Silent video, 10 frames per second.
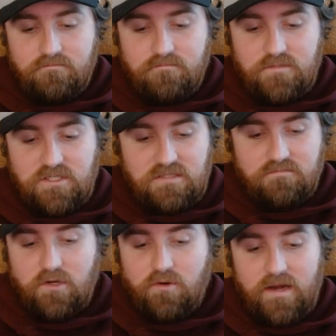Just
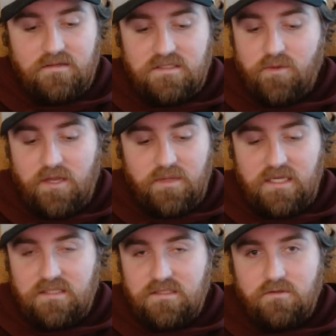great display piece,